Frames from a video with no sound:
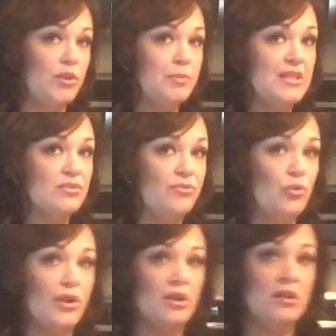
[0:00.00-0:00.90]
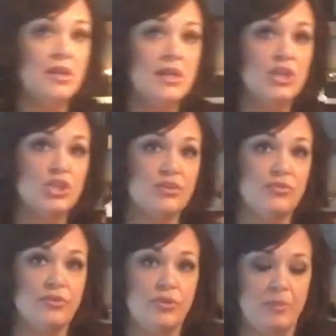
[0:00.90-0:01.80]
with a piece of foil just
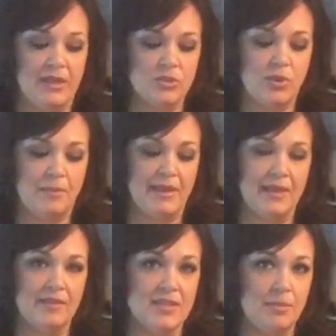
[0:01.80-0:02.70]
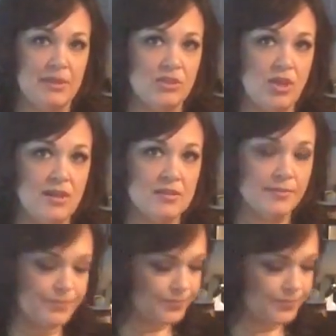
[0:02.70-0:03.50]
for a few minutes while I'm making this dipping sauce.